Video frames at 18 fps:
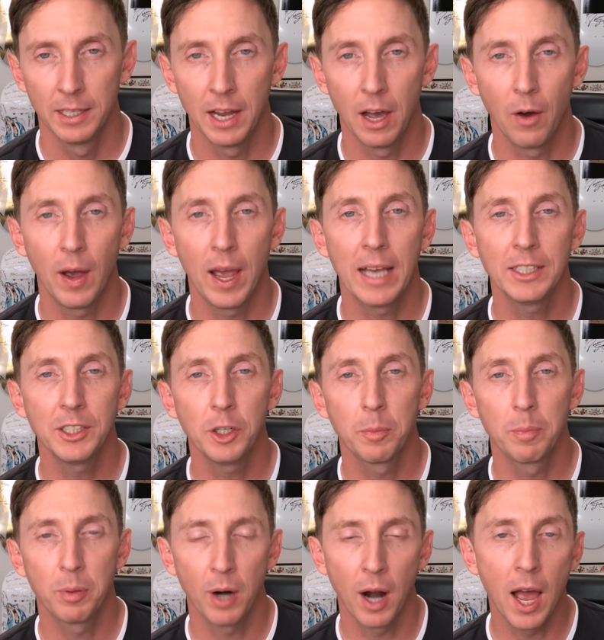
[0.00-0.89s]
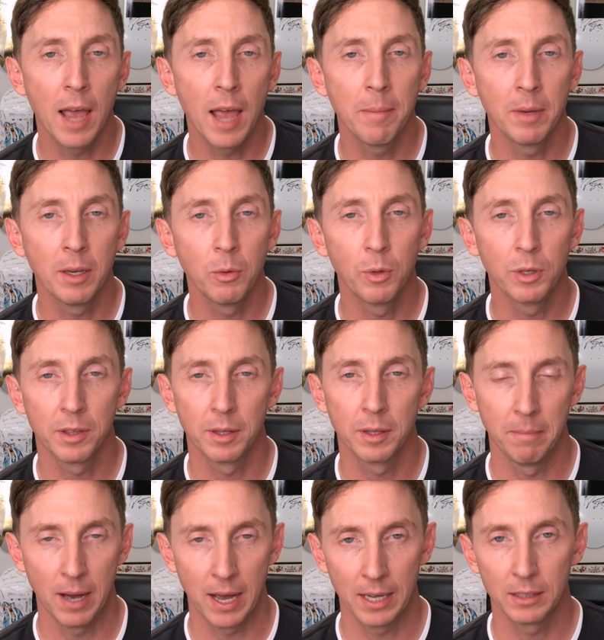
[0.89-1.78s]
Now, as you're priming with a
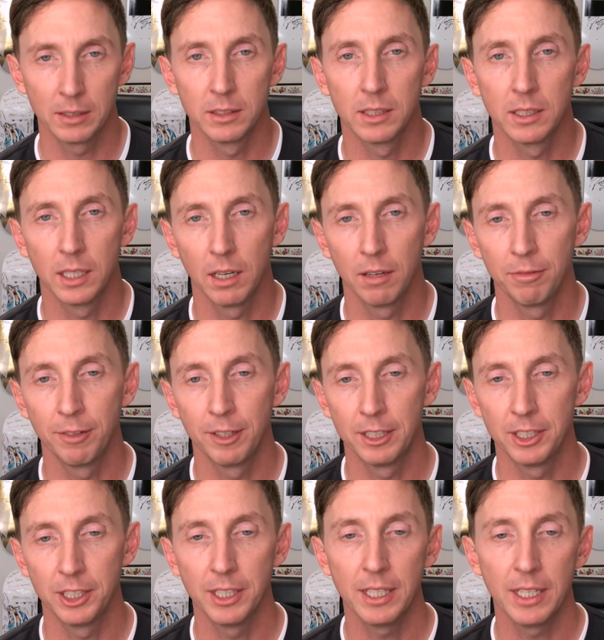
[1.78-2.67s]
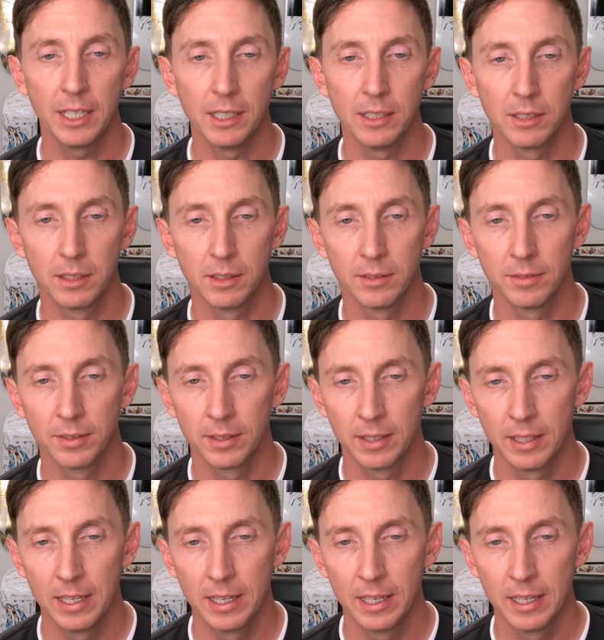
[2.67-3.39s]
mild self-etch adhesive,